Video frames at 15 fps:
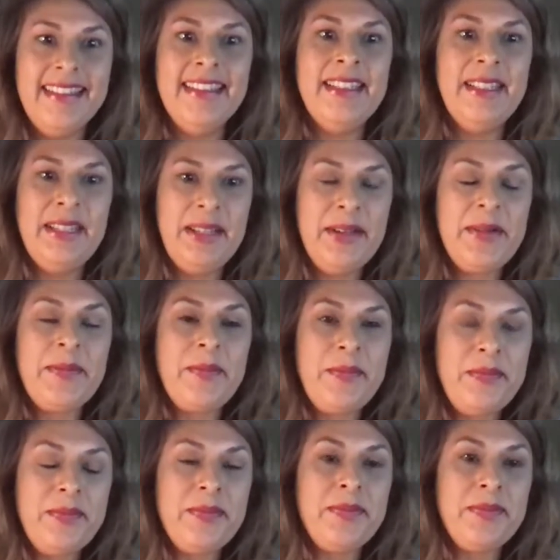
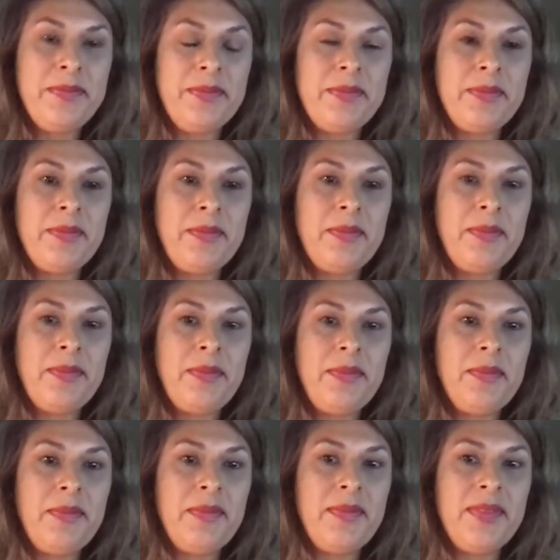
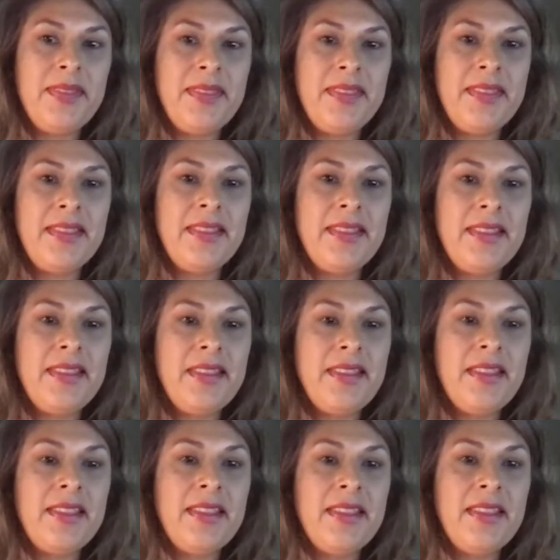
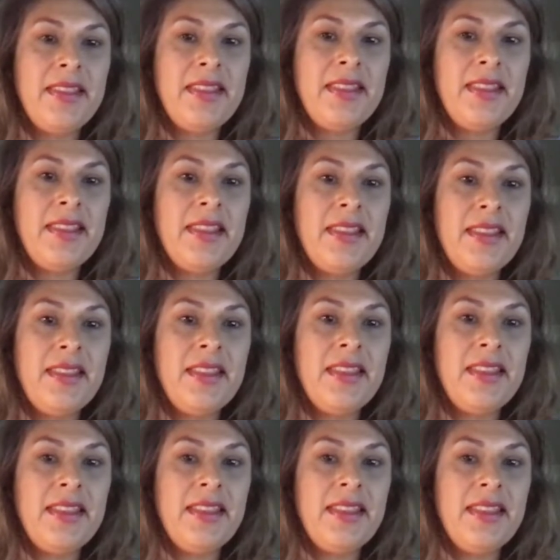
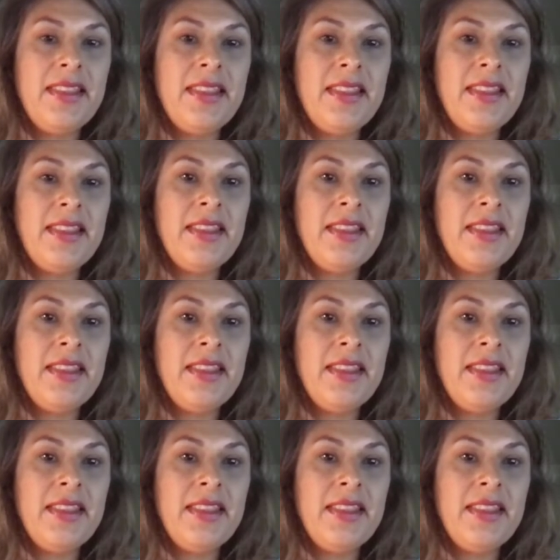The person shown says nothing.